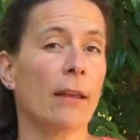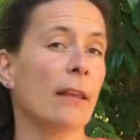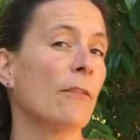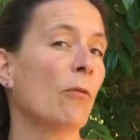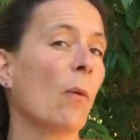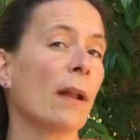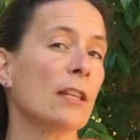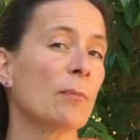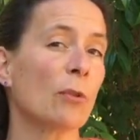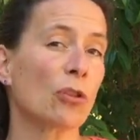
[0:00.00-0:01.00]
If one
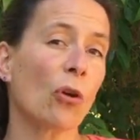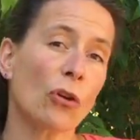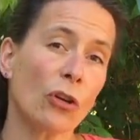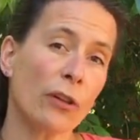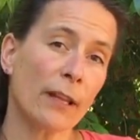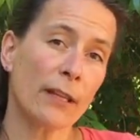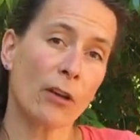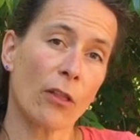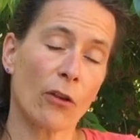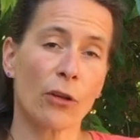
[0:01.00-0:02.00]
is much hotter than the
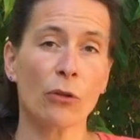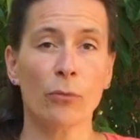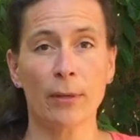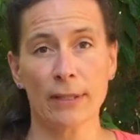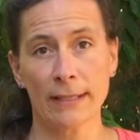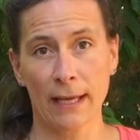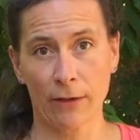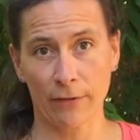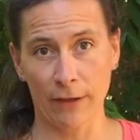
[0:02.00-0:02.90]
other, it could be a sign of